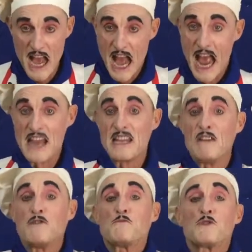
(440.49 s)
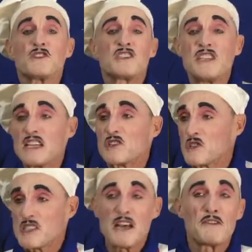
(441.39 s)
And if you put 6 or
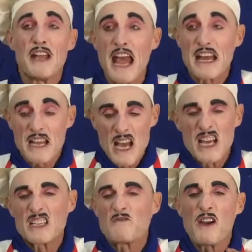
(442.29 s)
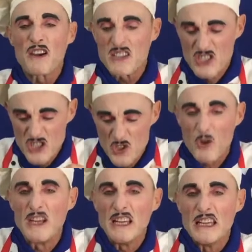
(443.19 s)
7 eggs, it's very
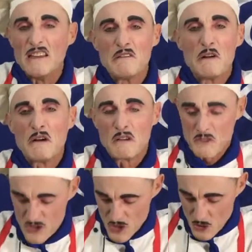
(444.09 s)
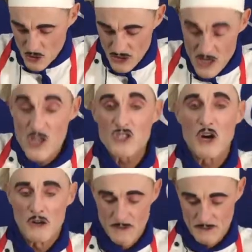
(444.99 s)
soggy. Oh, not so good. So,